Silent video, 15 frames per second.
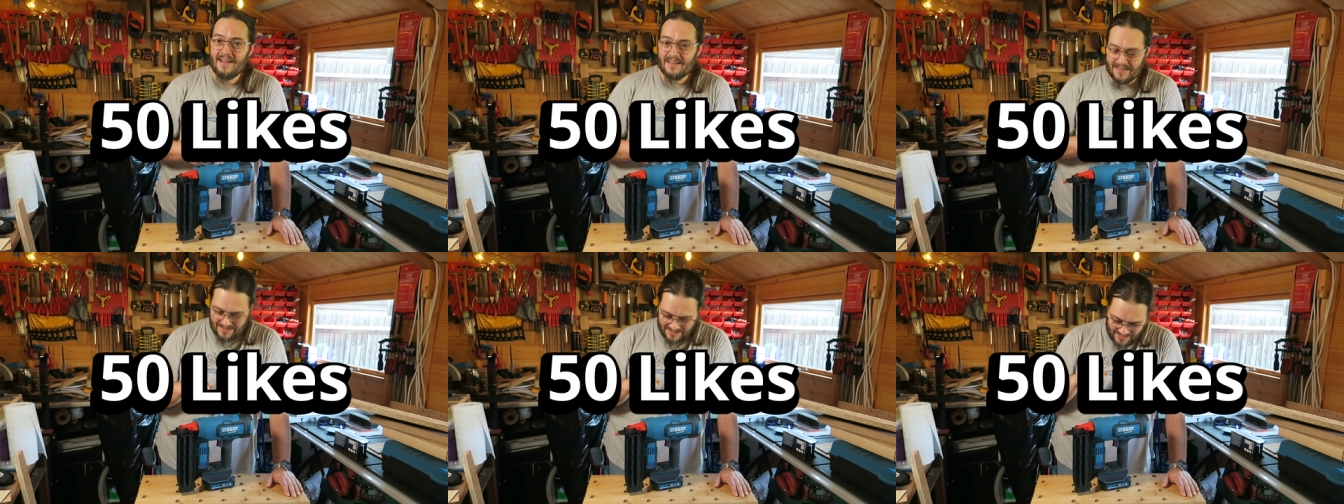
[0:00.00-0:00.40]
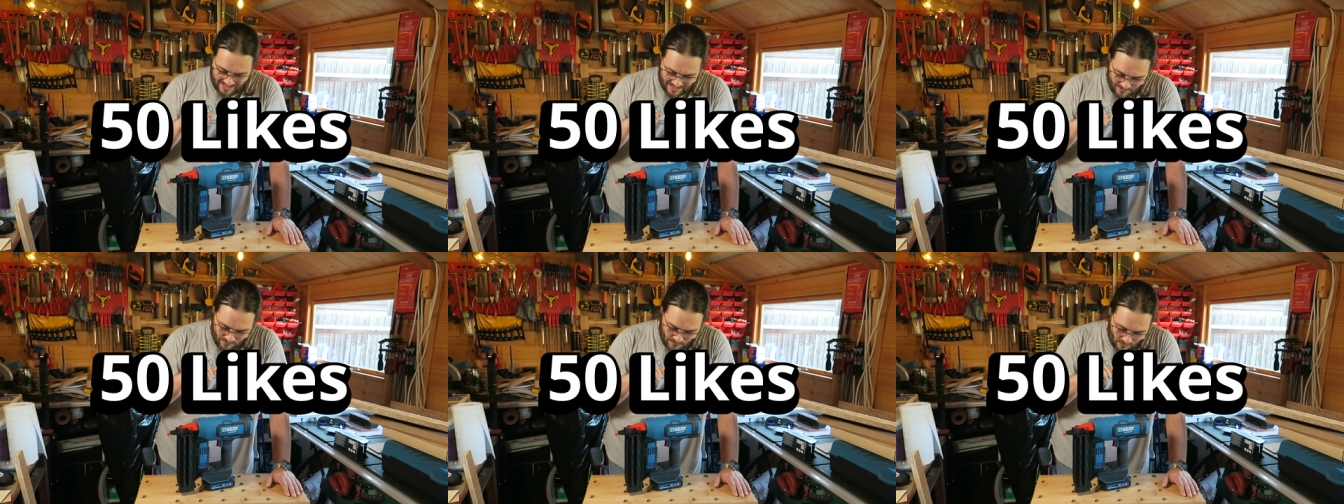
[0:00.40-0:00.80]
to
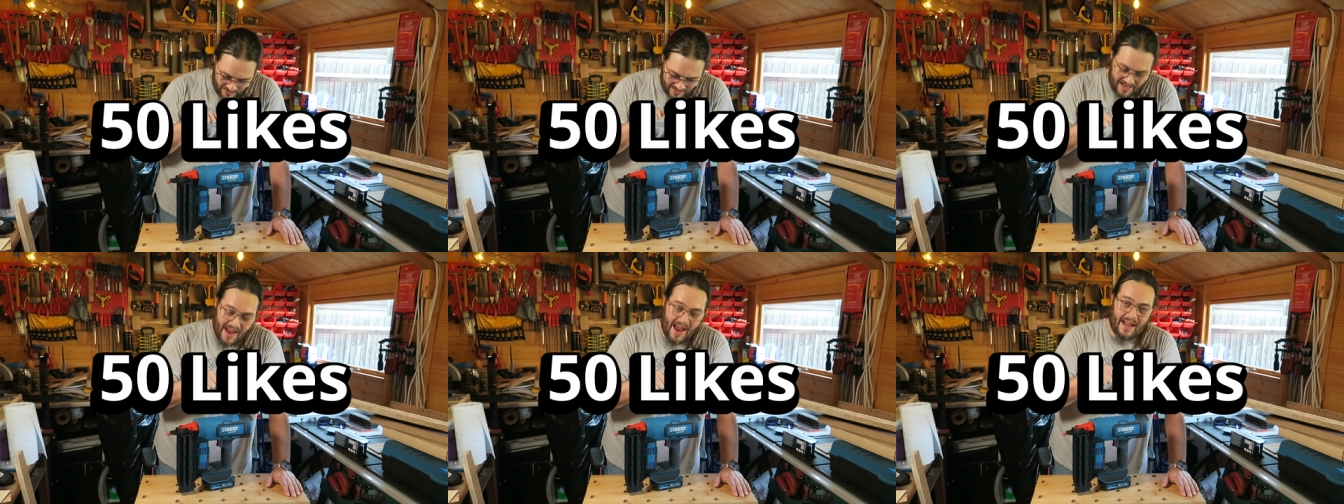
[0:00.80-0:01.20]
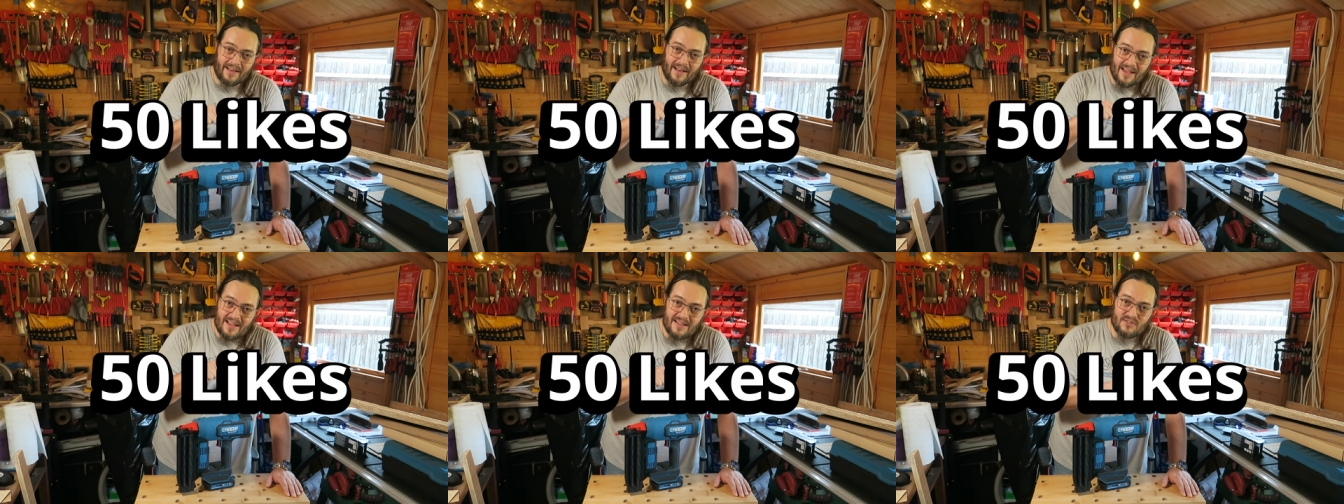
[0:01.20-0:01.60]
see if I
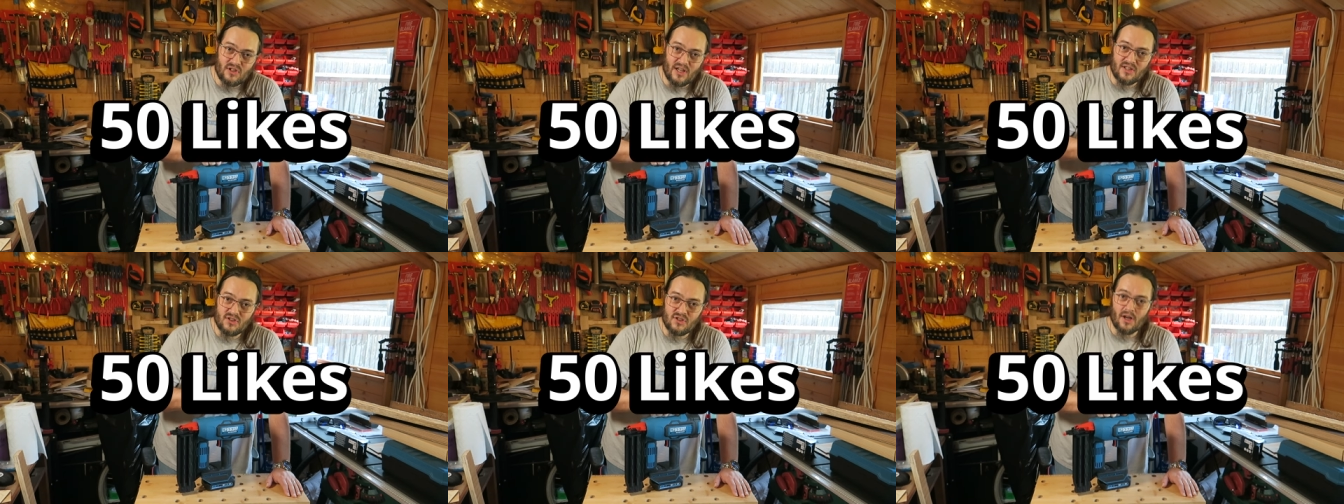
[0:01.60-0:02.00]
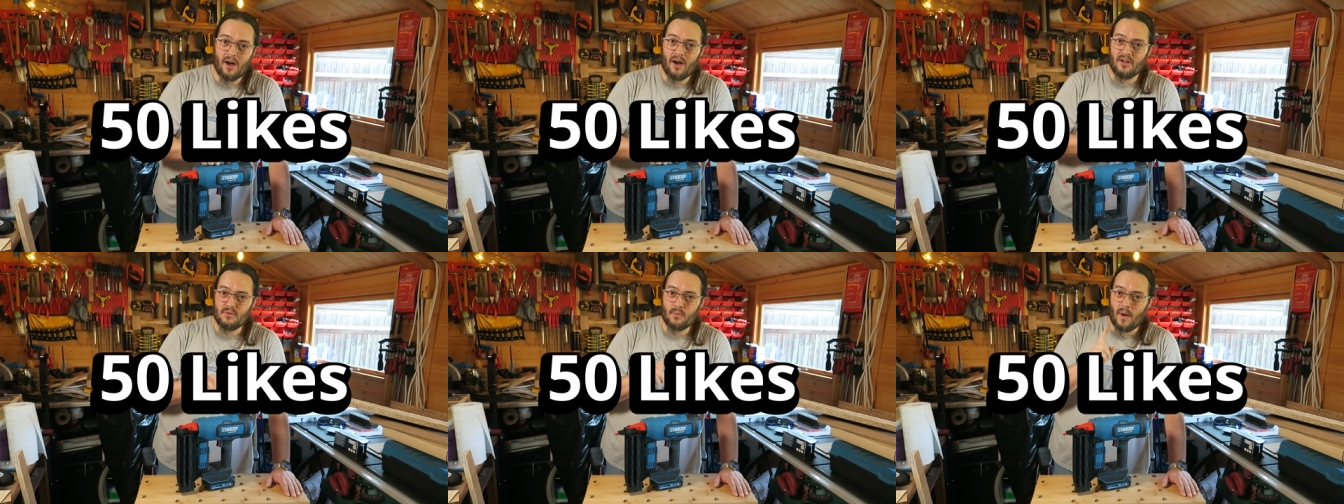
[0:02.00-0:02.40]
can
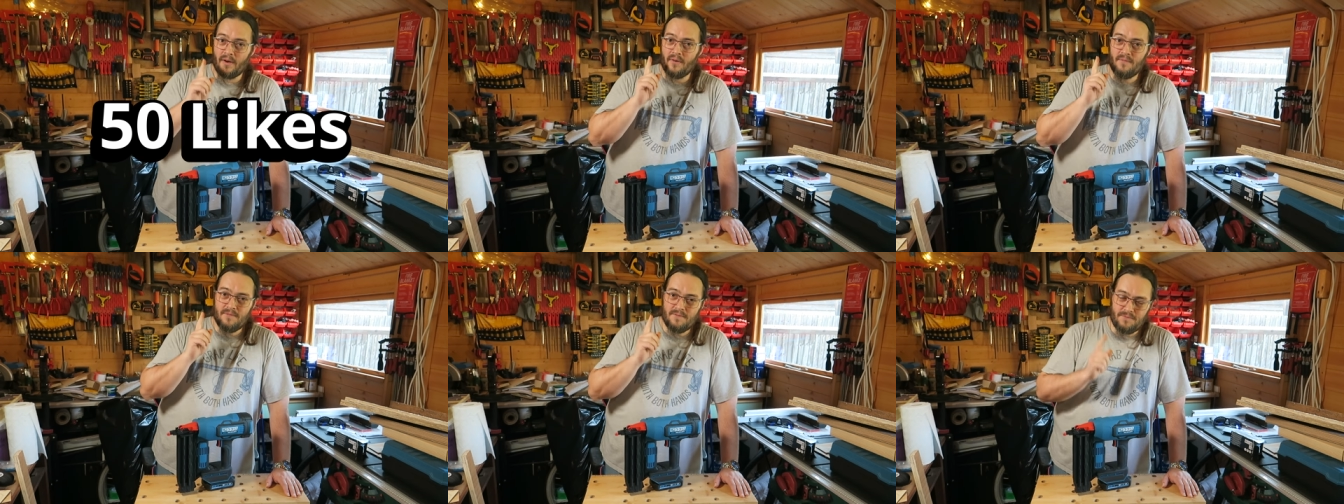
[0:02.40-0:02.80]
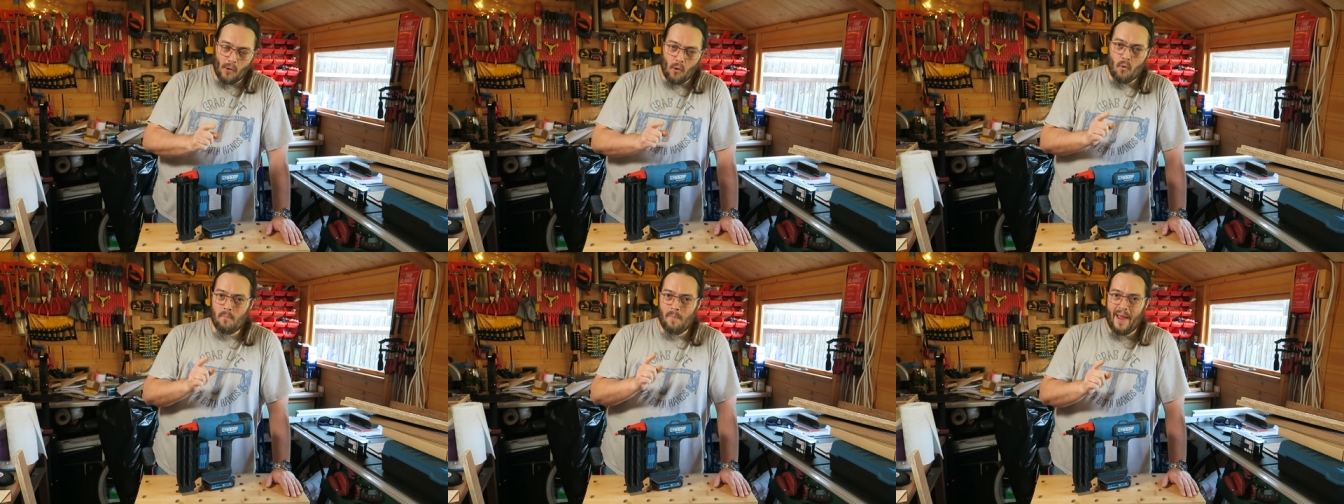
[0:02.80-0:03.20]
discharge one
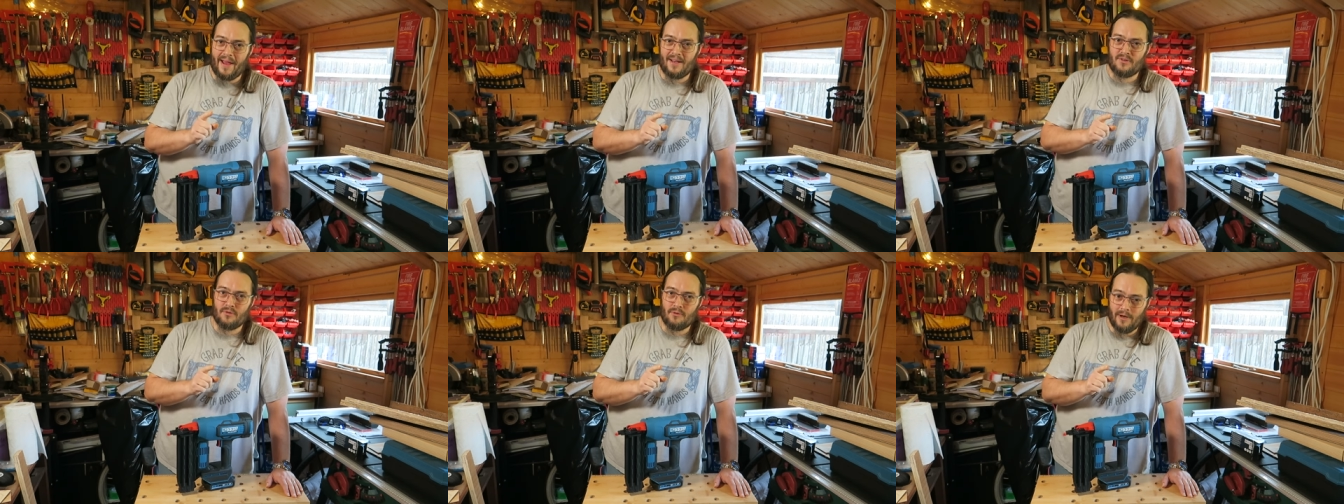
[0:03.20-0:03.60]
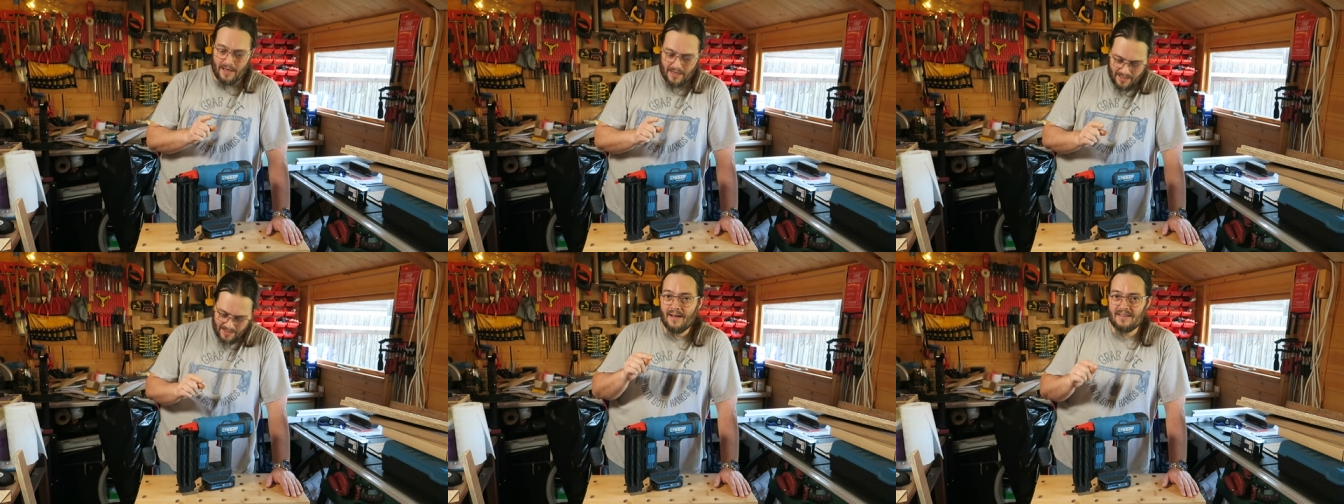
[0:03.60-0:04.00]
full
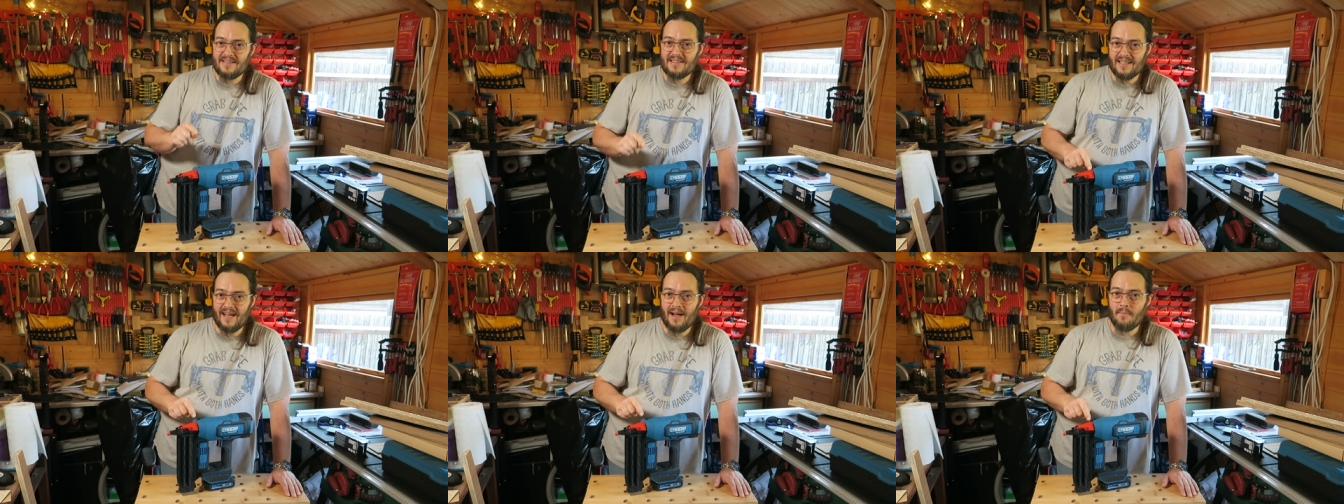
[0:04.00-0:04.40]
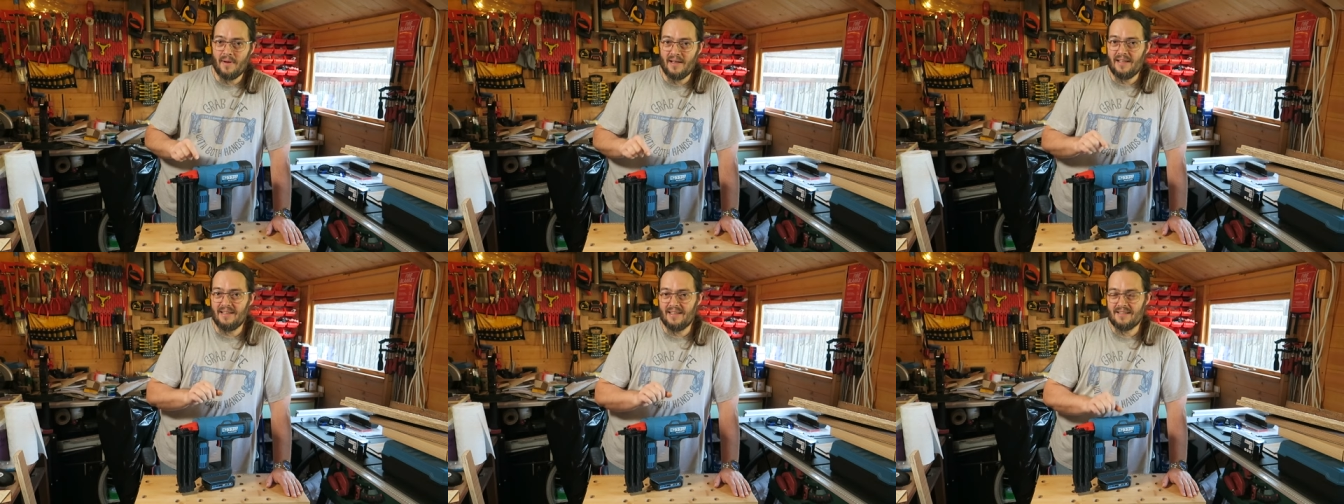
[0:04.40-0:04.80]
battery and see how
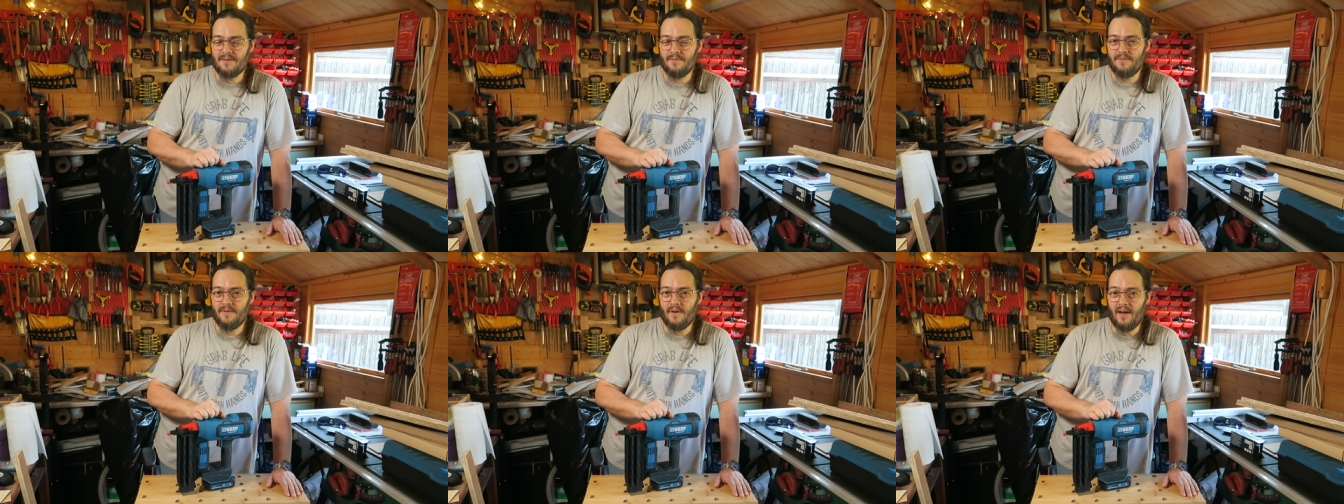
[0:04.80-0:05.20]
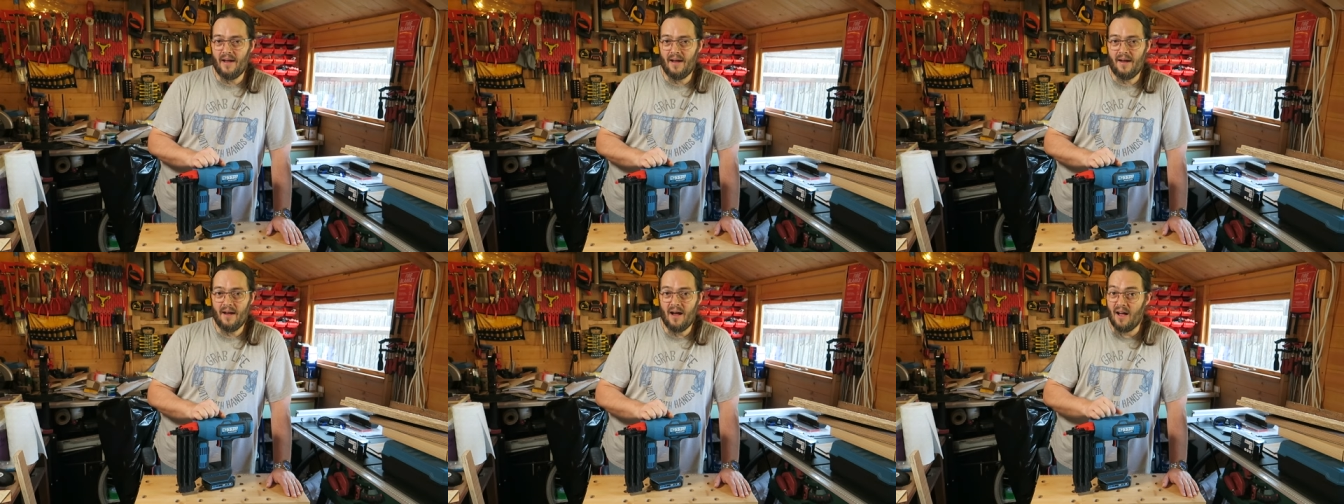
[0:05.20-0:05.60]
many this can fire.